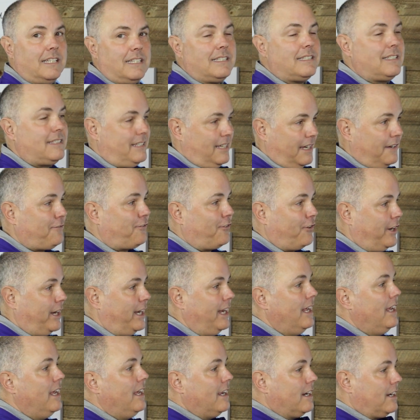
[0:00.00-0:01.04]
is different
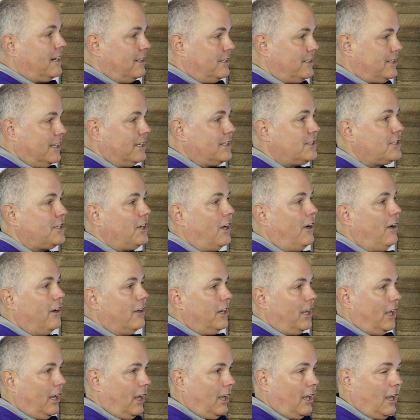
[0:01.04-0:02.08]
because it's
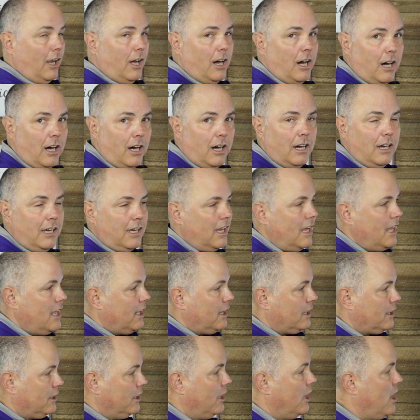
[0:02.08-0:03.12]
gone a long,
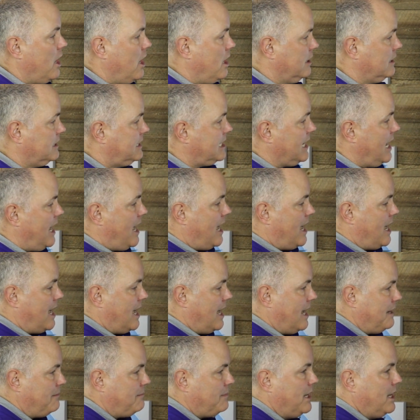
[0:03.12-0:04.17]
long
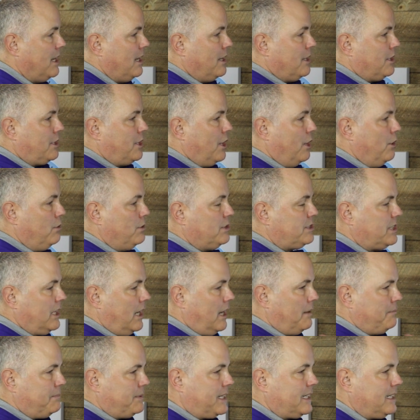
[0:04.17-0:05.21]
time. Goes
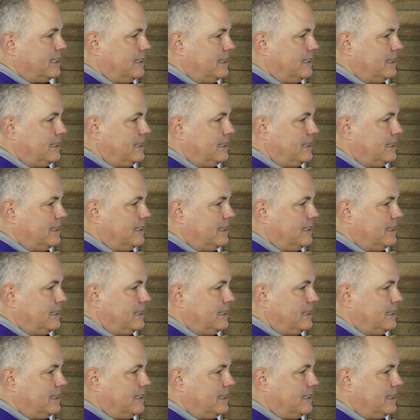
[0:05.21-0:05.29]
up,